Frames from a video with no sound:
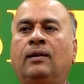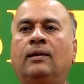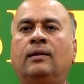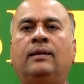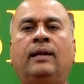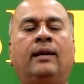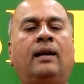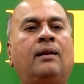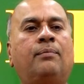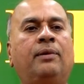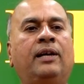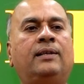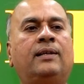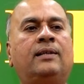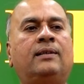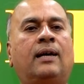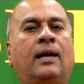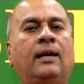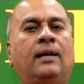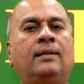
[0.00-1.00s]
there are major
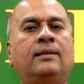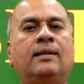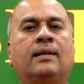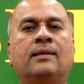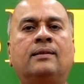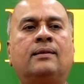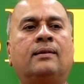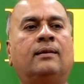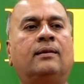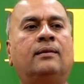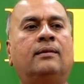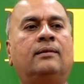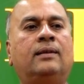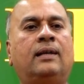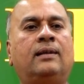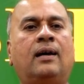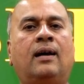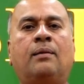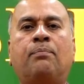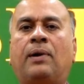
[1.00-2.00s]
challenges
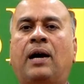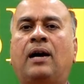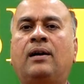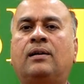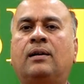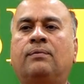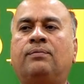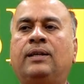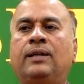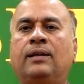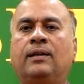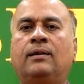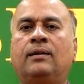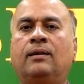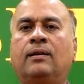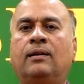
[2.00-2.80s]
that are part of the